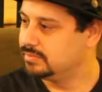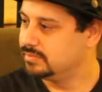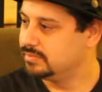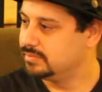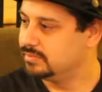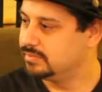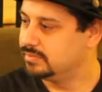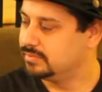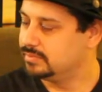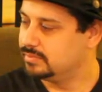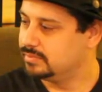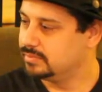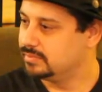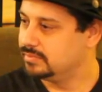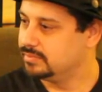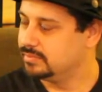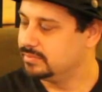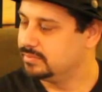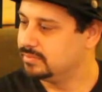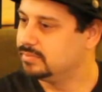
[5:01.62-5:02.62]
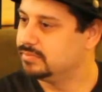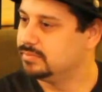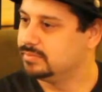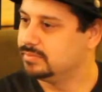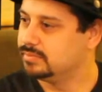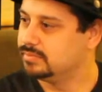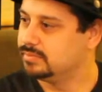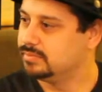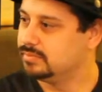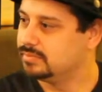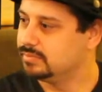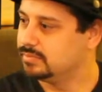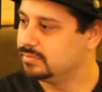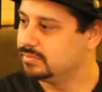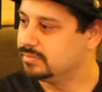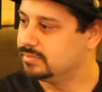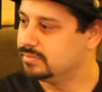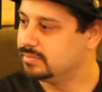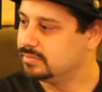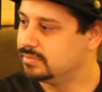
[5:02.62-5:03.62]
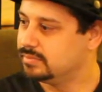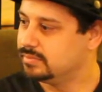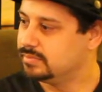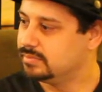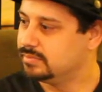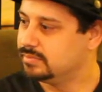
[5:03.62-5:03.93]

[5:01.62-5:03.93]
No words are spoken by the person on screen.